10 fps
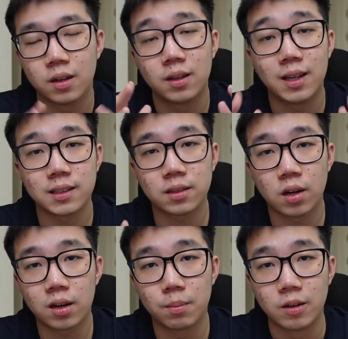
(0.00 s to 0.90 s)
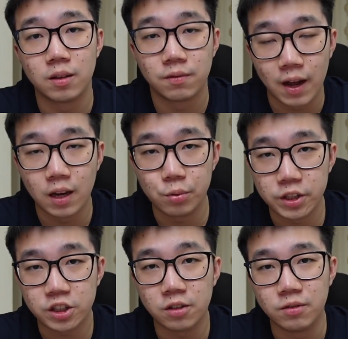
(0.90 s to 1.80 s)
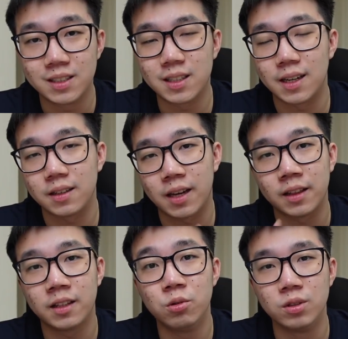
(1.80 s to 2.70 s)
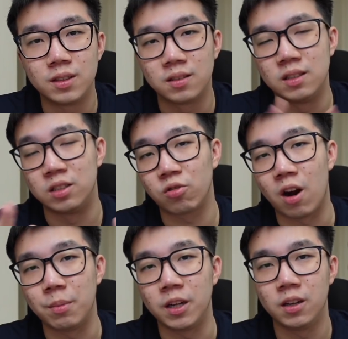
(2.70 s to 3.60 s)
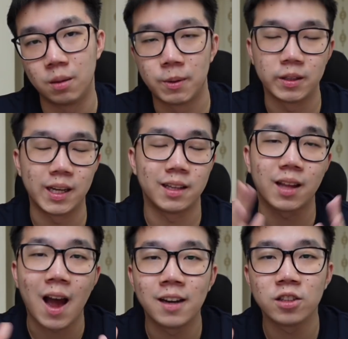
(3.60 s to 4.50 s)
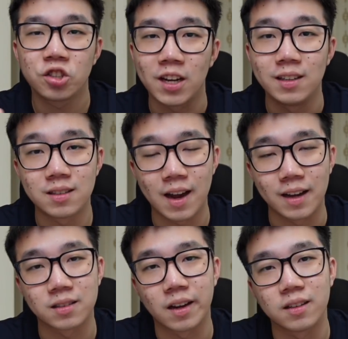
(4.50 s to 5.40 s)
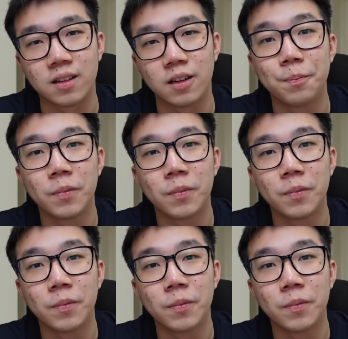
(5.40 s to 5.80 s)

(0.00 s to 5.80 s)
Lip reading: Let's talk about the valuation reset Cathie Wood is describing about the entire Chinese tech sector.